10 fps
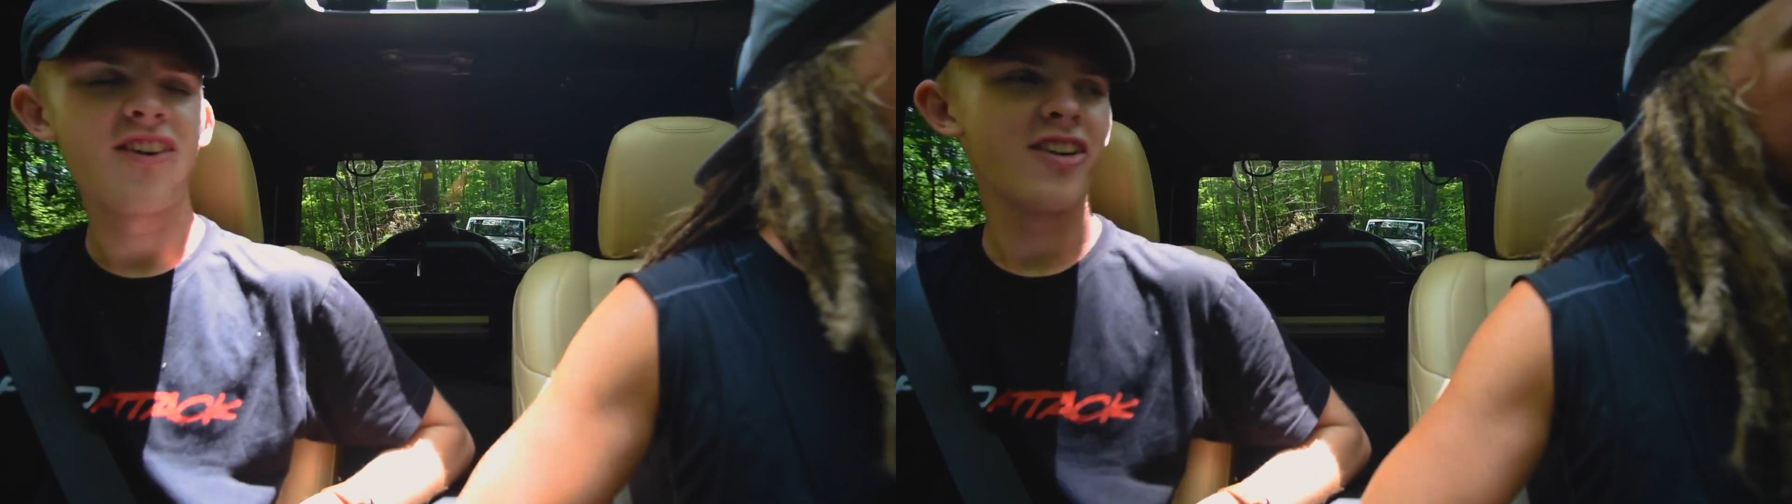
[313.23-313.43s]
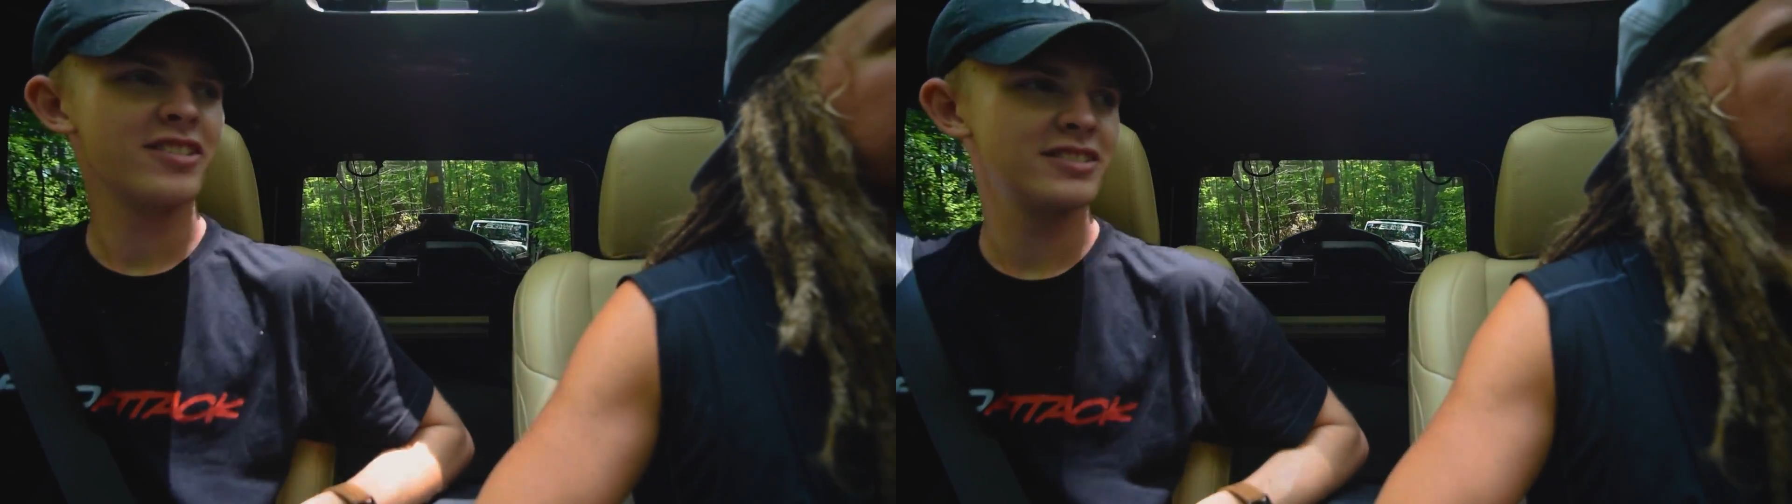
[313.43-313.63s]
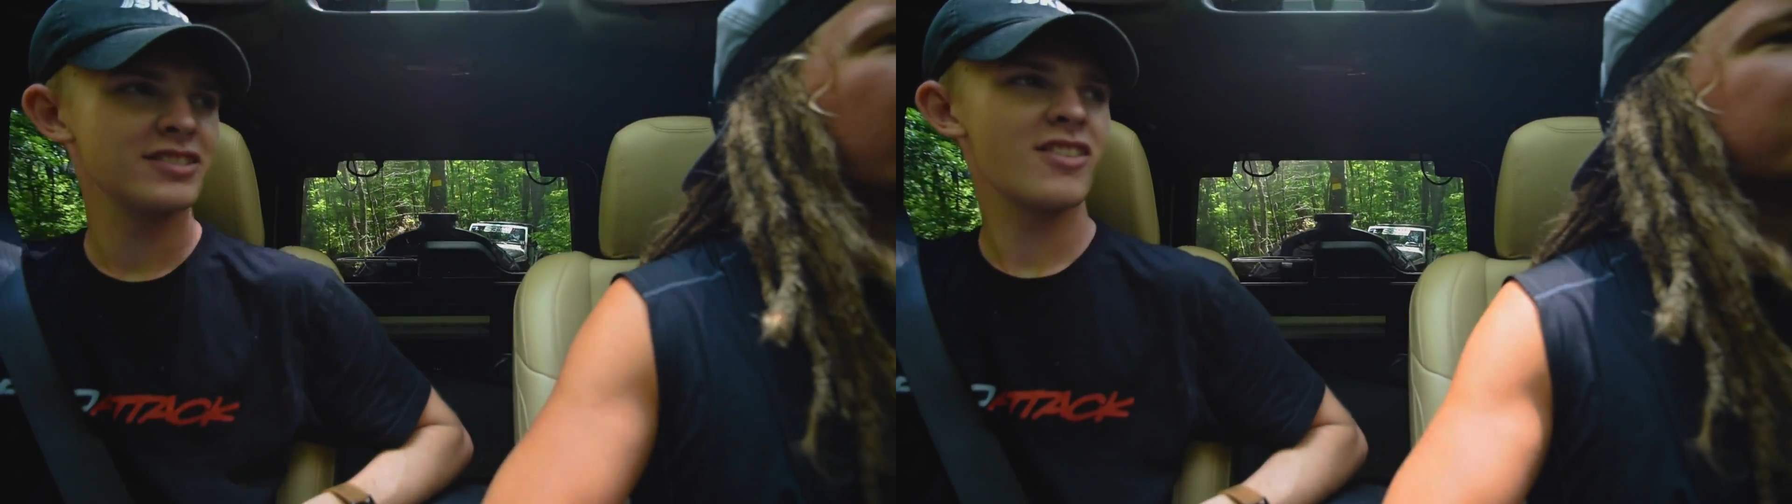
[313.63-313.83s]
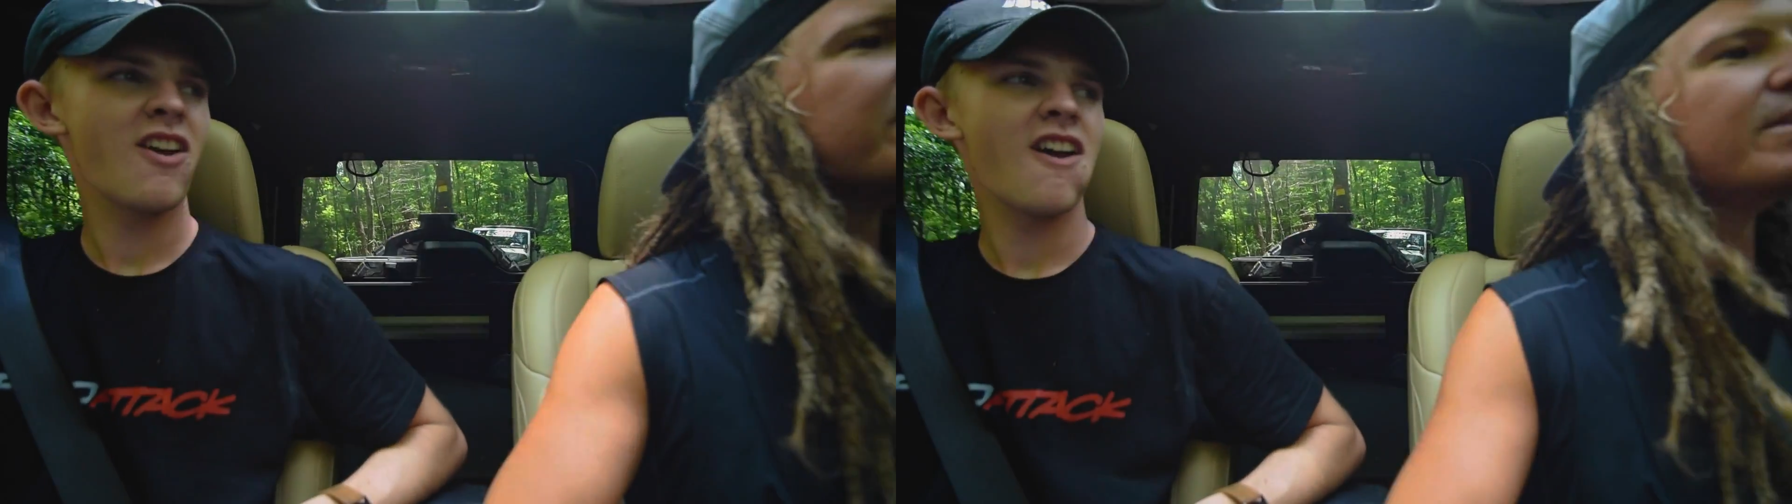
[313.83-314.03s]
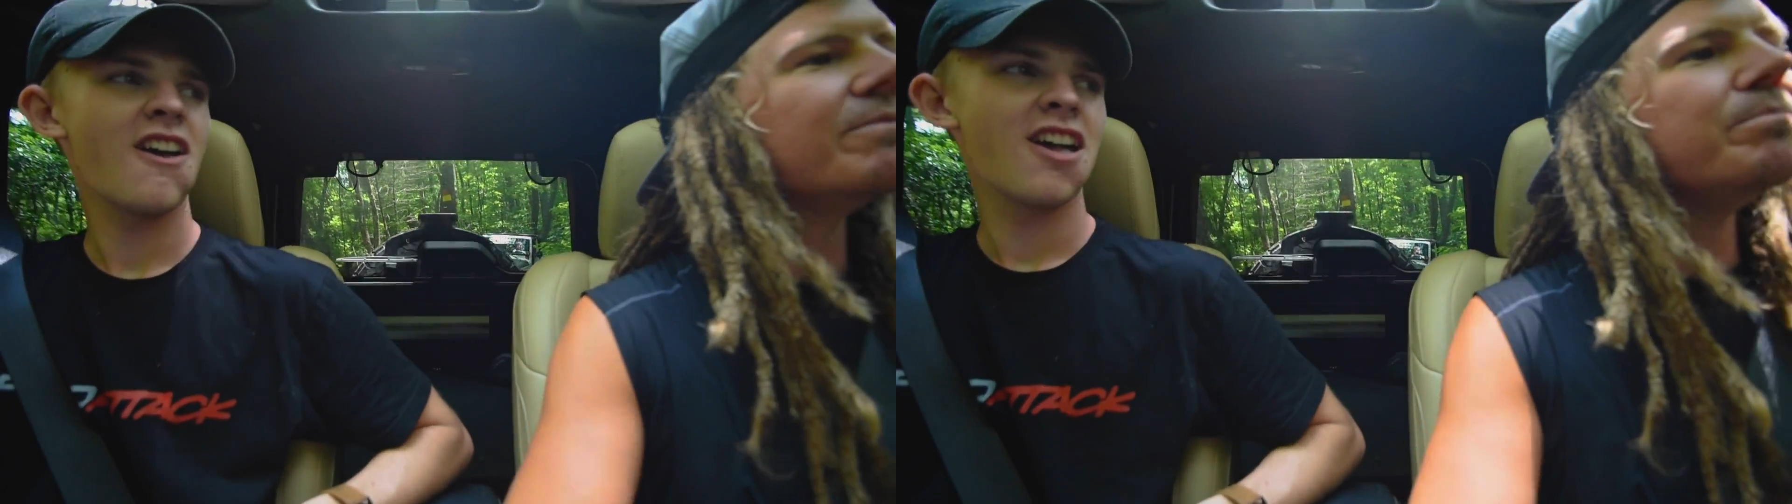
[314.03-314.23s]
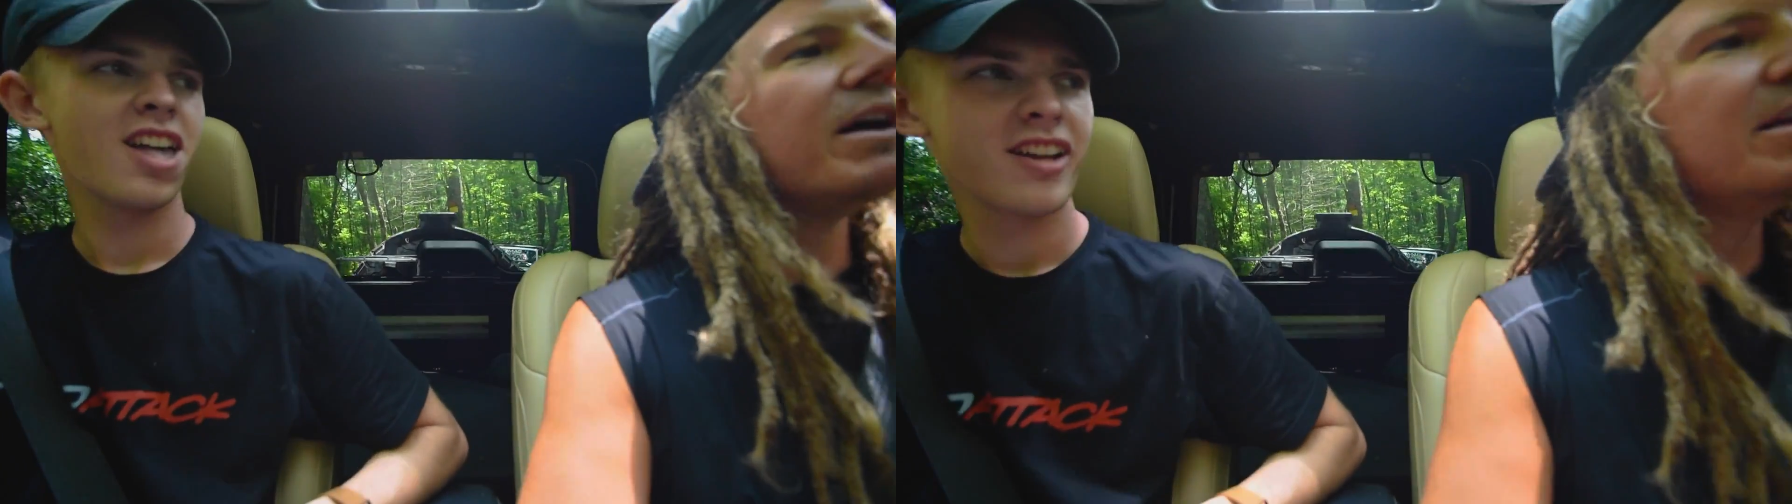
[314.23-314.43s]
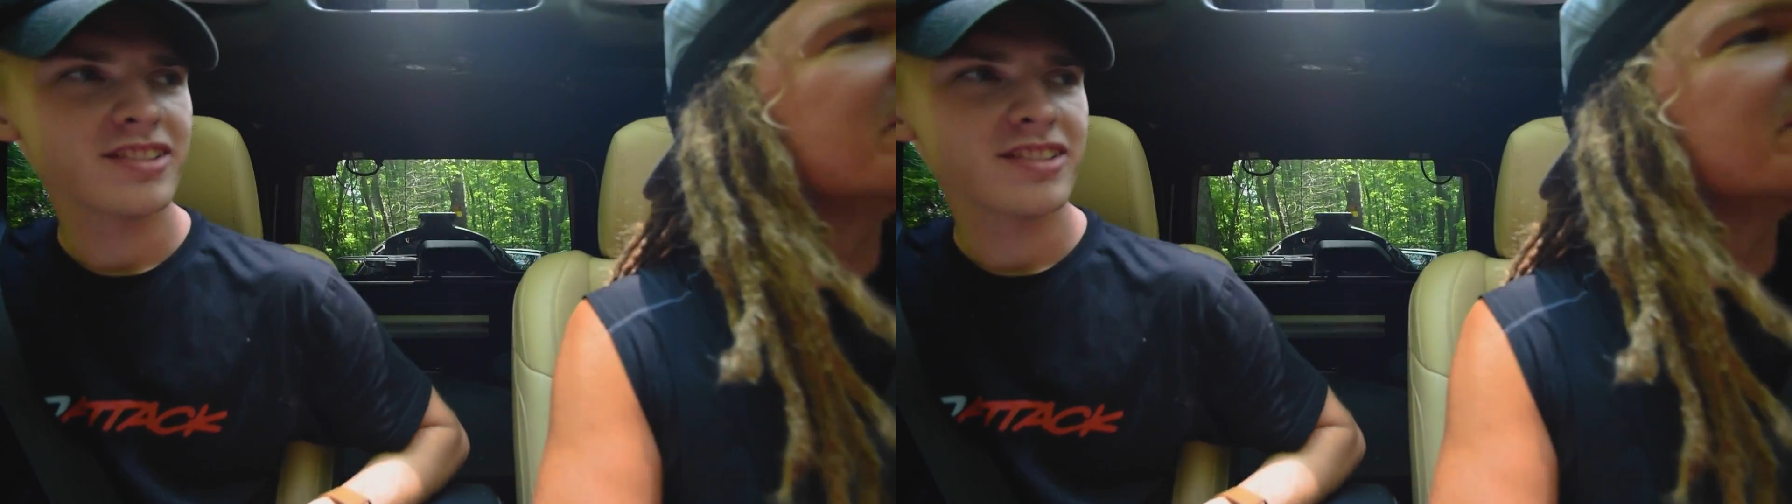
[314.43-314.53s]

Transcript: all the doors on everybody's